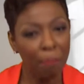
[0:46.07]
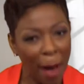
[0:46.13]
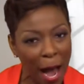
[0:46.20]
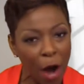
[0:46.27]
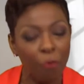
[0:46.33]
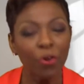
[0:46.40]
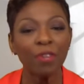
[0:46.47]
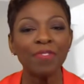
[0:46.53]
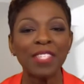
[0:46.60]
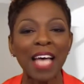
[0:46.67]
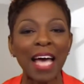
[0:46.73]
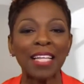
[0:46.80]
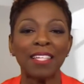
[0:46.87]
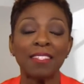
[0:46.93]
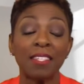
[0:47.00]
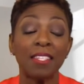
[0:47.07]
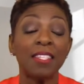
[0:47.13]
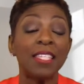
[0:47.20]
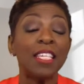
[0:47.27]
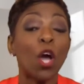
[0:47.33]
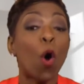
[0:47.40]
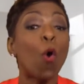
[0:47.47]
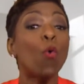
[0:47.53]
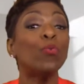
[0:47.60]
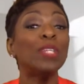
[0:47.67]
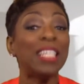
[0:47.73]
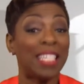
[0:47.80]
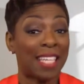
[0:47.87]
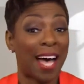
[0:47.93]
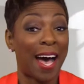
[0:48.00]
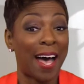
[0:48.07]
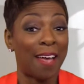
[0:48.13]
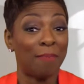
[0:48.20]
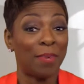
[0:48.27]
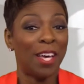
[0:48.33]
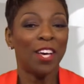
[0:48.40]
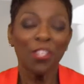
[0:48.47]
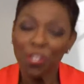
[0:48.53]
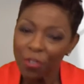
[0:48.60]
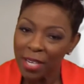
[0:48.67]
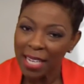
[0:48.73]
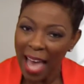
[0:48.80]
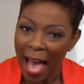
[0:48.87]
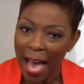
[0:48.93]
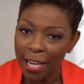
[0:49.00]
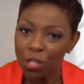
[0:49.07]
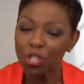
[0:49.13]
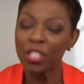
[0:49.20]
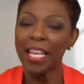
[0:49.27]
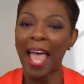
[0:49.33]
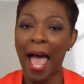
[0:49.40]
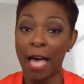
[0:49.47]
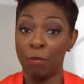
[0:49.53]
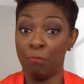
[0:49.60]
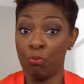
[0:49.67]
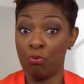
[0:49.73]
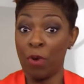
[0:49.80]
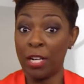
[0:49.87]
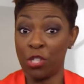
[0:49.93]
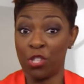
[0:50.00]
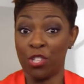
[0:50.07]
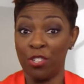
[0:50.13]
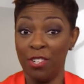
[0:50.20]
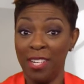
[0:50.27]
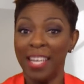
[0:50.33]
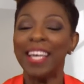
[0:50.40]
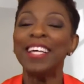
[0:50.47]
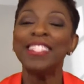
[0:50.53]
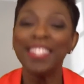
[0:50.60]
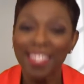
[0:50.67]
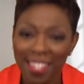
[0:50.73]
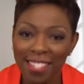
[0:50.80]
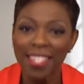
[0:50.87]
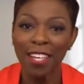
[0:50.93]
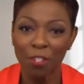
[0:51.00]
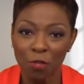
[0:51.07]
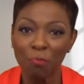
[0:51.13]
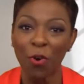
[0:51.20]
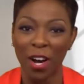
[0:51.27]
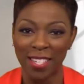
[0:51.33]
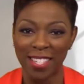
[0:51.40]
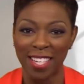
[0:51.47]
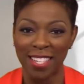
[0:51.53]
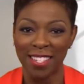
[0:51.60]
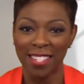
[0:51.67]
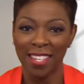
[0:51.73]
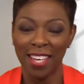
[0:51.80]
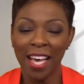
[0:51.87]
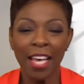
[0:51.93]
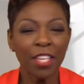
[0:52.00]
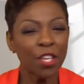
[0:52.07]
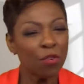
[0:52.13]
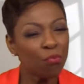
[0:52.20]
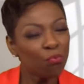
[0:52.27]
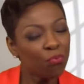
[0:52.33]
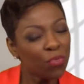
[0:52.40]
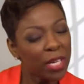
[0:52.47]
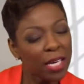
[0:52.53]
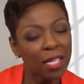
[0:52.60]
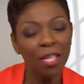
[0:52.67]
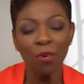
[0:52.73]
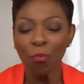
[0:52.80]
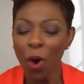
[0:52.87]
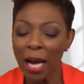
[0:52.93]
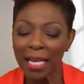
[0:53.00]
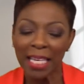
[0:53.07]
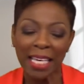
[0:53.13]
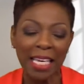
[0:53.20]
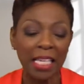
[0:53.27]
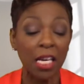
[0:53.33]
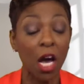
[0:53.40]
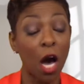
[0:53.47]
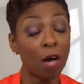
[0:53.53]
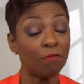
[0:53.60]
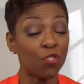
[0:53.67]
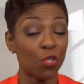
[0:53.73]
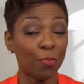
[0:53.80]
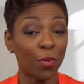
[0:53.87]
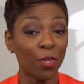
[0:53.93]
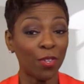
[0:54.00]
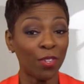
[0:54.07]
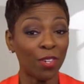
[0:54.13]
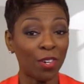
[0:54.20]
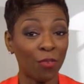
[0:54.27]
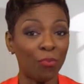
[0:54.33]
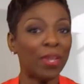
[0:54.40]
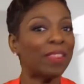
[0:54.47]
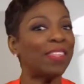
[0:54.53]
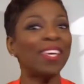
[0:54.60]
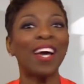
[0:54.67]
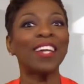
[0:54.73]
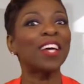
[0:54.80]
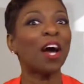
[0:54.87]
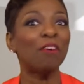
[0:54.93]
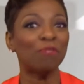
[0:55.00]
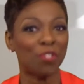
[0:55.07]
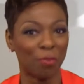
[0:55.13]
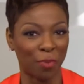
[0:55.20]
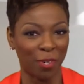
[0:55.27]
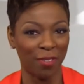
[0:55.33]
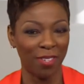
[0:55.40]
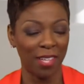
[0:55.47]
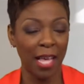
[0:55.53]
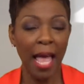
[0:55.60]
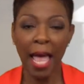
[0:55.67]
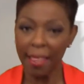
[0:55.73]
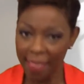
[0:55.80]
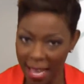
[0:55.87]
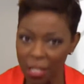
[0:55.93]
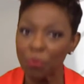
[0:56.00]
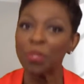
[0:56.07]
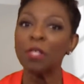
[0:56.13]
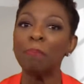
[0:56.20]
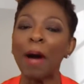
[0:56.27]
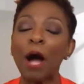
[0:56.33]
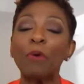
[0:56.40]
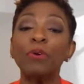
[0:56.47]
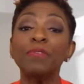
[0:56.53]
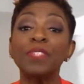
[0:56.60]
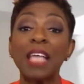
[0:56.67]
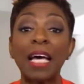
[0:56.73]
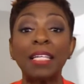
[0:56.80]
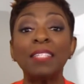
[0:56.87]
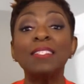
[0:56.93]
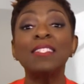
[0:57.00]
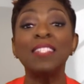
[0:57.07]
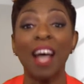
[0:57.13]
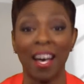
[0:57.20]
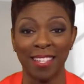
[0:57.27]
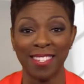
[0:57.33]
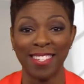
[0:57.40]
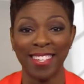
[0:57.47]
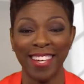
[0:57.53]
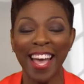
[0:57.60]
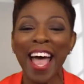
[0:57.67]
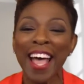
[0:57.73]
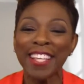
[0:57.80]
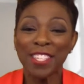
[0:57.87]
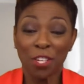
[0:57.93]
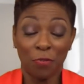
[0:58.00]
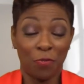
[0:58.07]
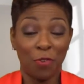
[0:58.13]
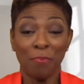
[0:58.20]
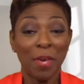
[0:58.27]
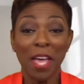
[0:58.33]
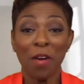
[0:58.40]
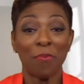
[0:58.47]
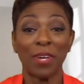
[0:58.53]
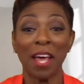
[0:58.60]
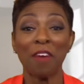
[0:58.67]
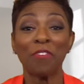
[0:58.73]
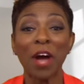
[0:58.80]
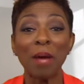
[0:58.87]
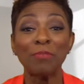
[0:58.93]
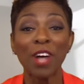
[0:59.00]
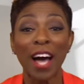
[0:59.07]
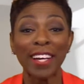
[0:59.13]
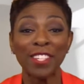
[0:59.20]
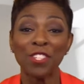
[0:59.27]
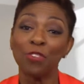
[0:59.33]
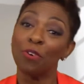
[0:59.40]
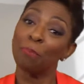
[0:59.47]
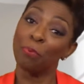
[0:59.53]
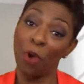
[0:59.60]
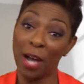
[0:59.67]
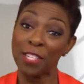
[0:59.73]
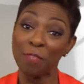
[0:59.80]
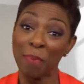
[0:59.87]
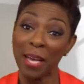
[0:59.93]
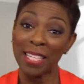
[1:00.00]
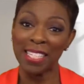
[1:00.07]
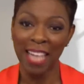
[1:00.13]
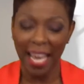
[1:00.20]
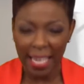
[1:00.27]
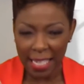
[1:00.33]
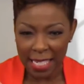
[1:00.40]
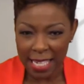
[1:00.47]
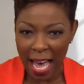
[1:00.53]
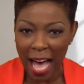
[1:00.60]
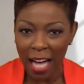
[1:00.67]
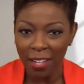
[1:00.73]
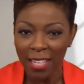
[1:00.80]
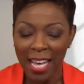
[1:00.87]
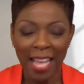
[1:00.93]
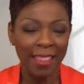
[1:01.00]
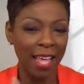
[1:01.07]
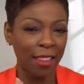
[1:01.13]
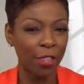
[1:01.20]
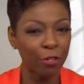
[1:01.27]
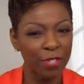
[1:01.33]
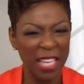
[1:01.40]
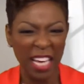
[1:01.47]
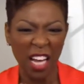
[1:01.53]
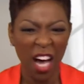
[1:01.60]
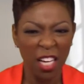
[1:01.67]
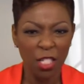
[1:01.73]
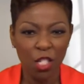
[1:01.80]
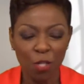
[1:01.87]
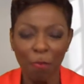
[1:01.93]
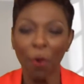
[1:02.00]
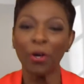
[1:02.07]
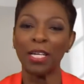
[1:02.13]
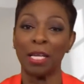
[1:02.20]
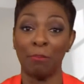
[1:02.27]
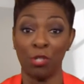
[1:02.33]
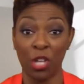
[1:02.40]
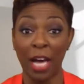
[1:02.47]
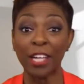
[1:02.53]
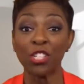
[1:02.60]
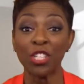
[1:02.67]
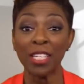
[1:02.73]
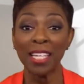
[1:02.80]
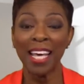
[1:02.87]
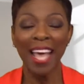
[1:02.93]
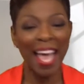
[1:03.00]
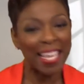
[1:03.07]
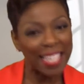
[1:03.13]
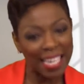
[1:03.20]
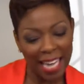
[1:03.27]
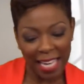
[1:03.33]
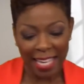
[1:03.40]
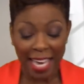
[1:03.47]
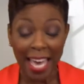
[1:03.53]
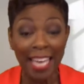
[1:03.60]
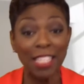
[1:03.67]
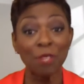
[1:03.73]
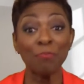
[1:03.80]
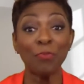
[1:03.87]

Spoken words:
power of silence is the only time you can actually add pressure into the sales process. You really want to get comfortable with the uncomfortable. And that's what the power of silence does. And so for me, whenever I'm talking to a prospect and I can tell that there's that unspoken objection and yet I can't